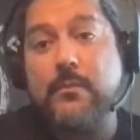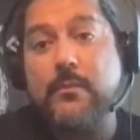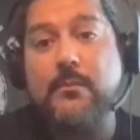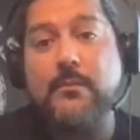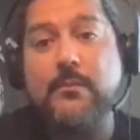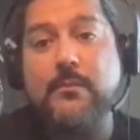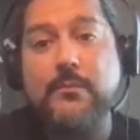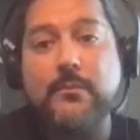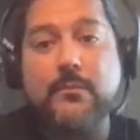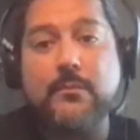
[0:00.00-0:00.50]

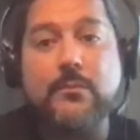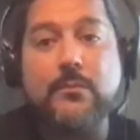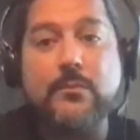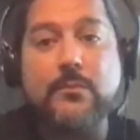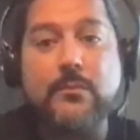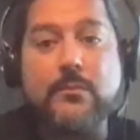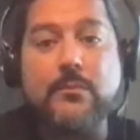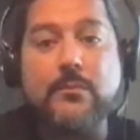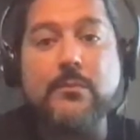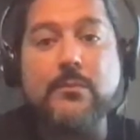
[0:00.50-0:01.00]

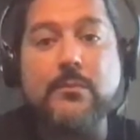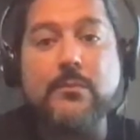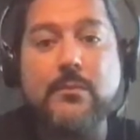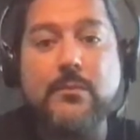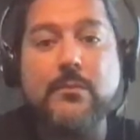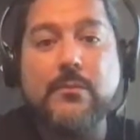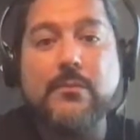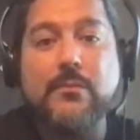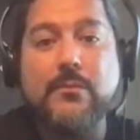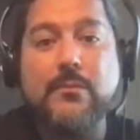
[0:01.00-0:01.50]

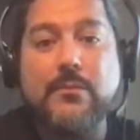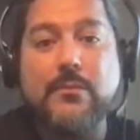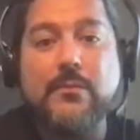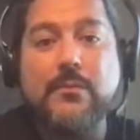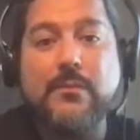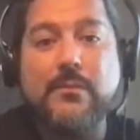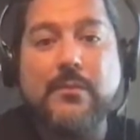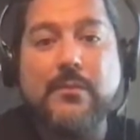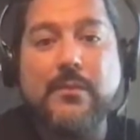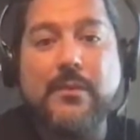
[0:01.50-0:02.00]

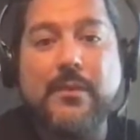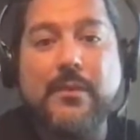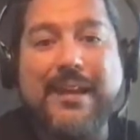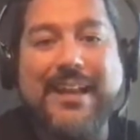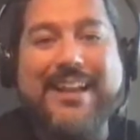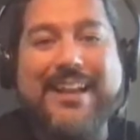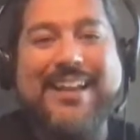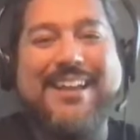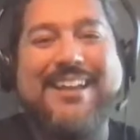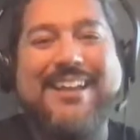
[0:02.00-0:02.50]

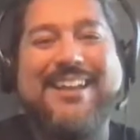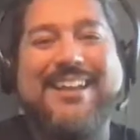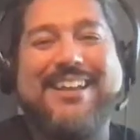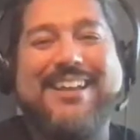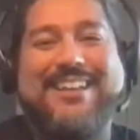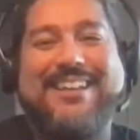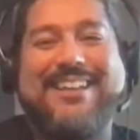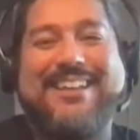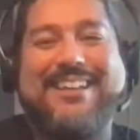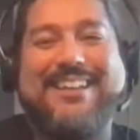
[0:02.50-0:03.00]

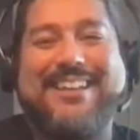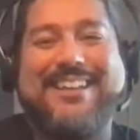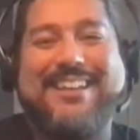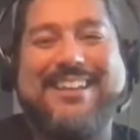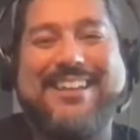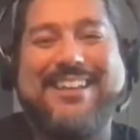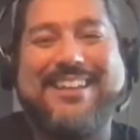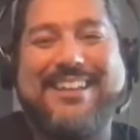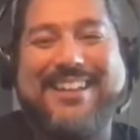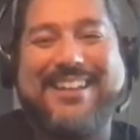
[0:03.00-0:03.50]

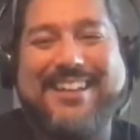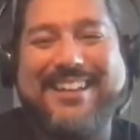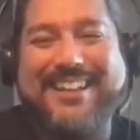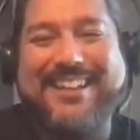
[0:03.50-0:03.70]
(not speaking)